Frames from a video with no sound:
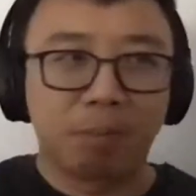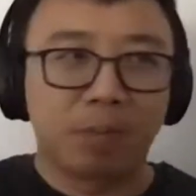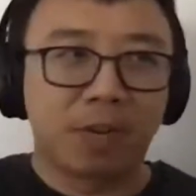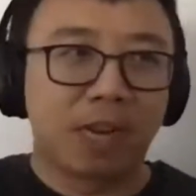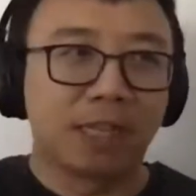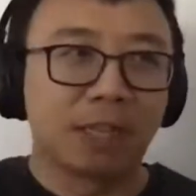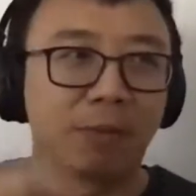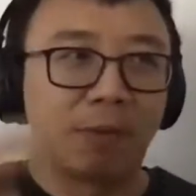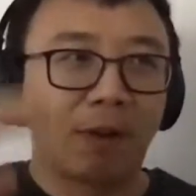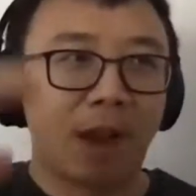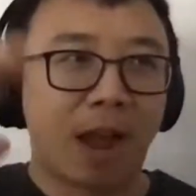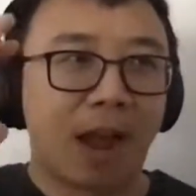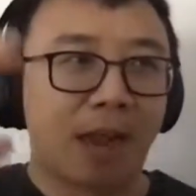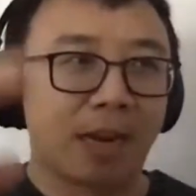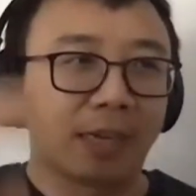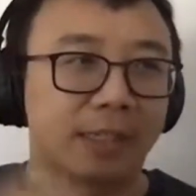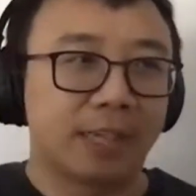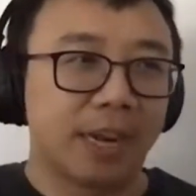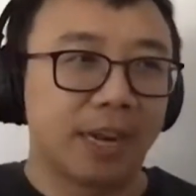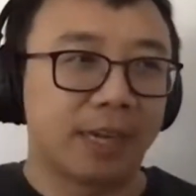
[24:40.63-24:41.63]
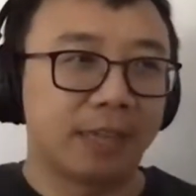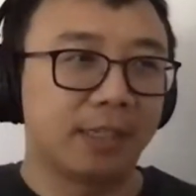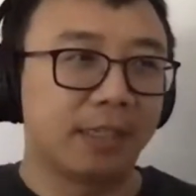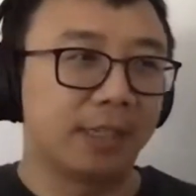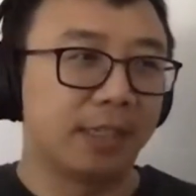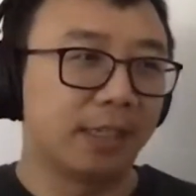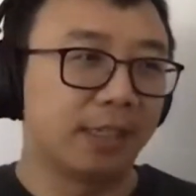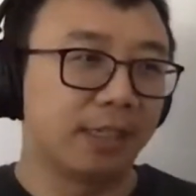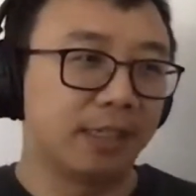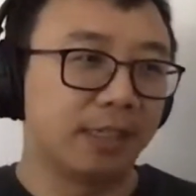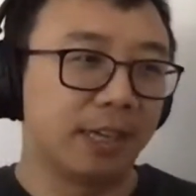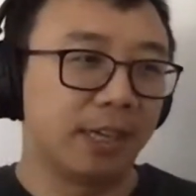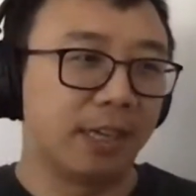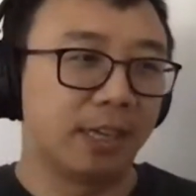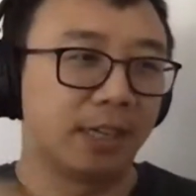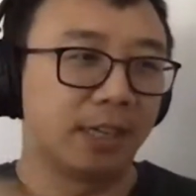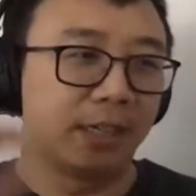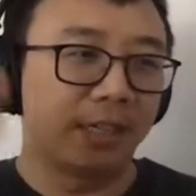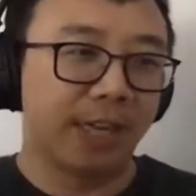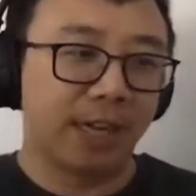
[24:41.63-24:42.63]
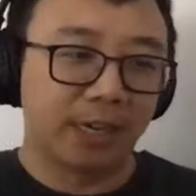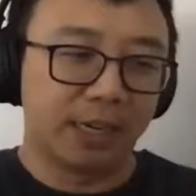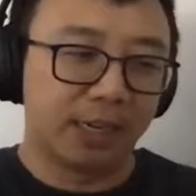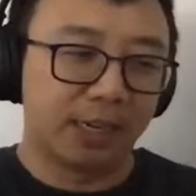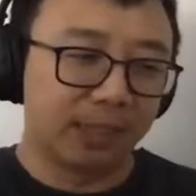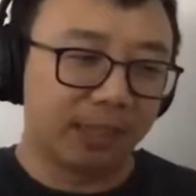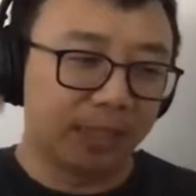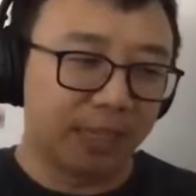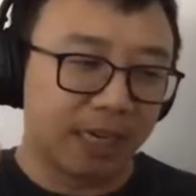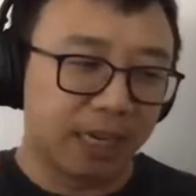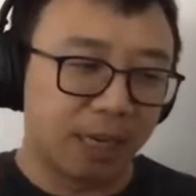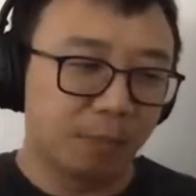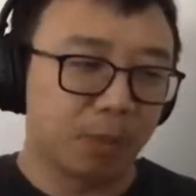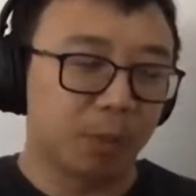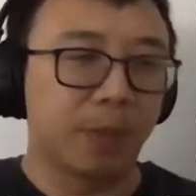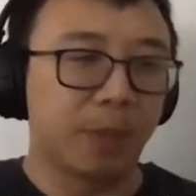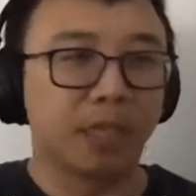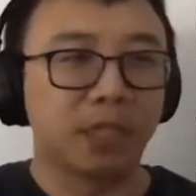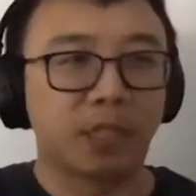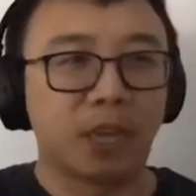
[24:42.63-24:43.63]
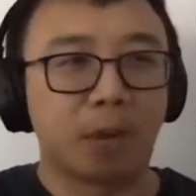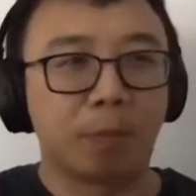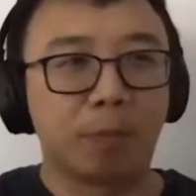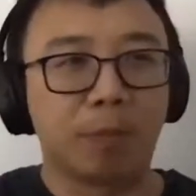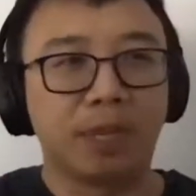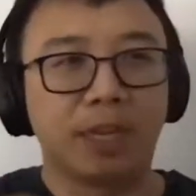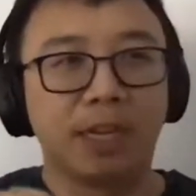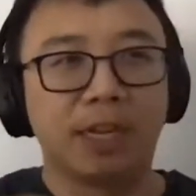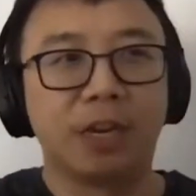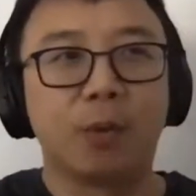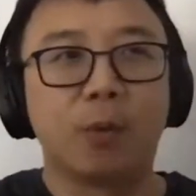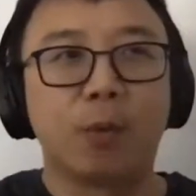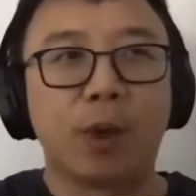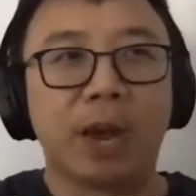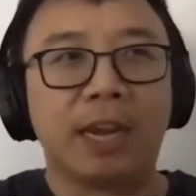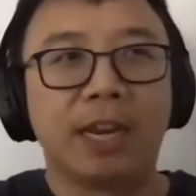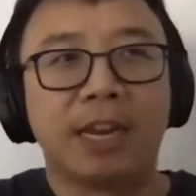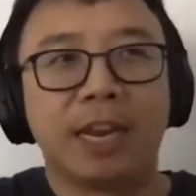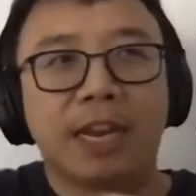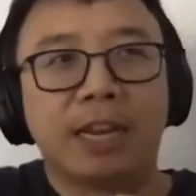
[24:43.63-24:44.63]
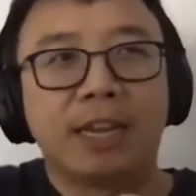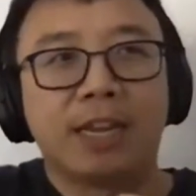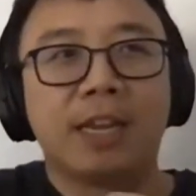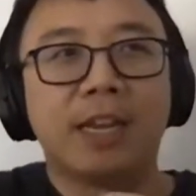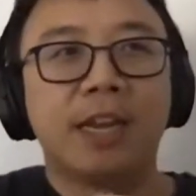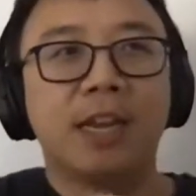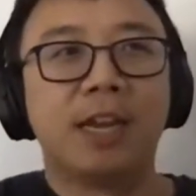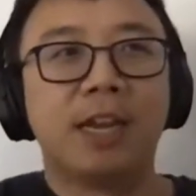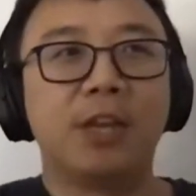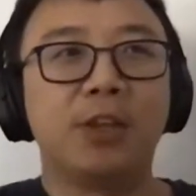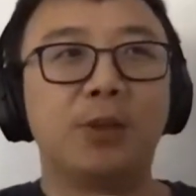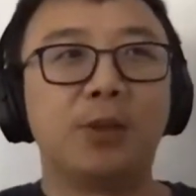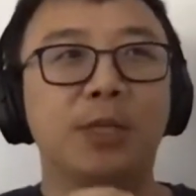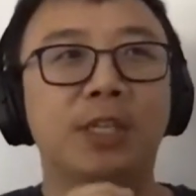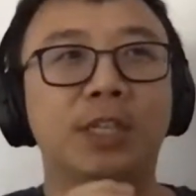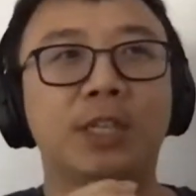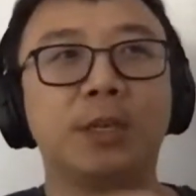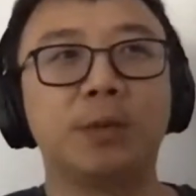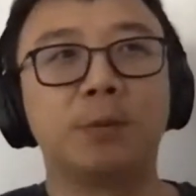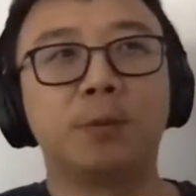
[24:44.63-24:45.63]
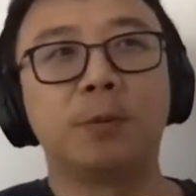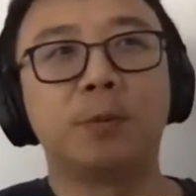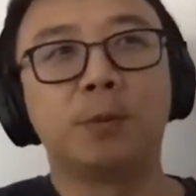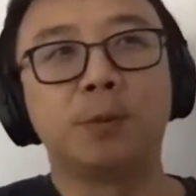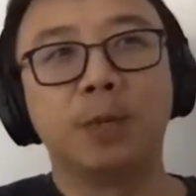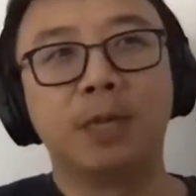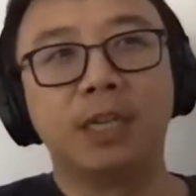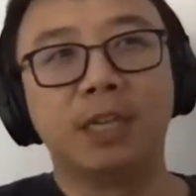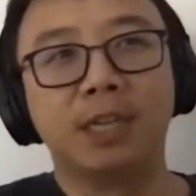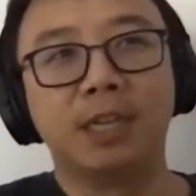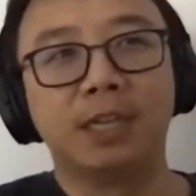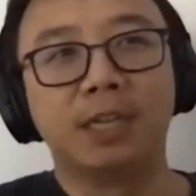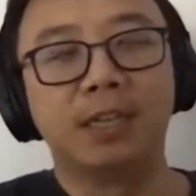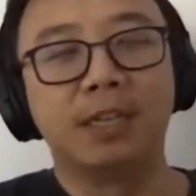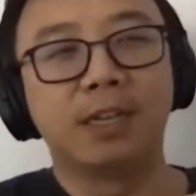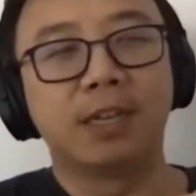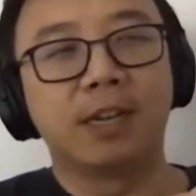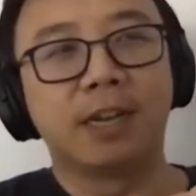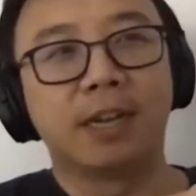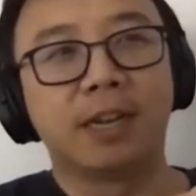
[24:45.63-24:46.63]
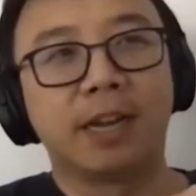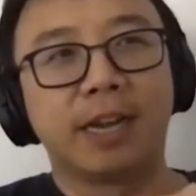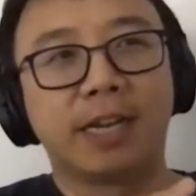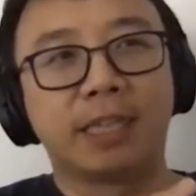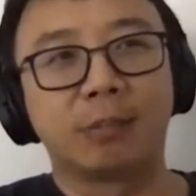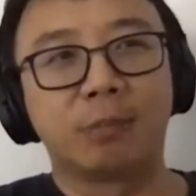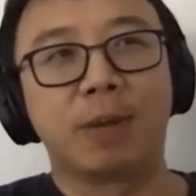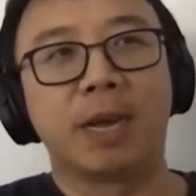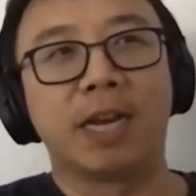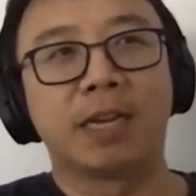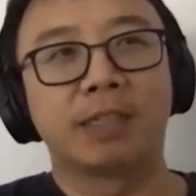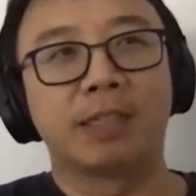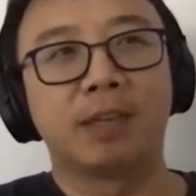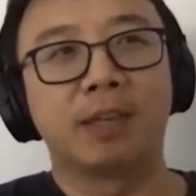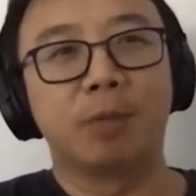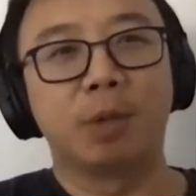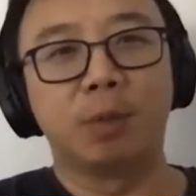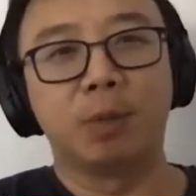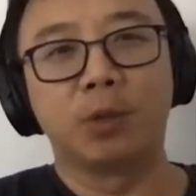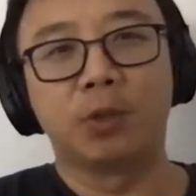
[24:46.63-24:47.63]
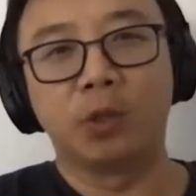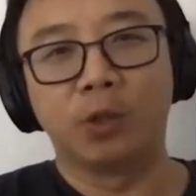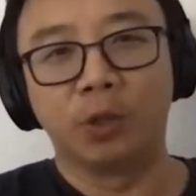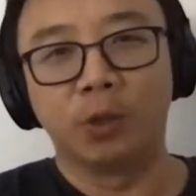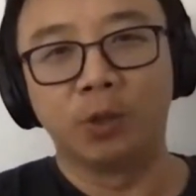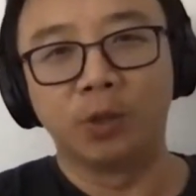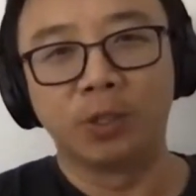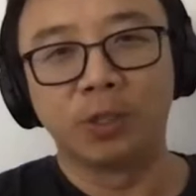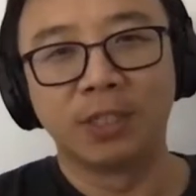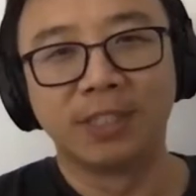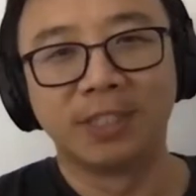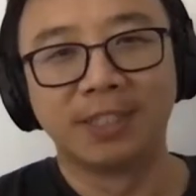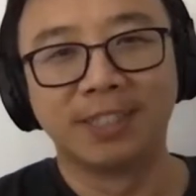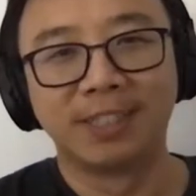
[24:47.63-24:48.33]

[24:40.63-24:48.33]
kind of architect the tenant namespace topic in a way that you didn't really expect people to use?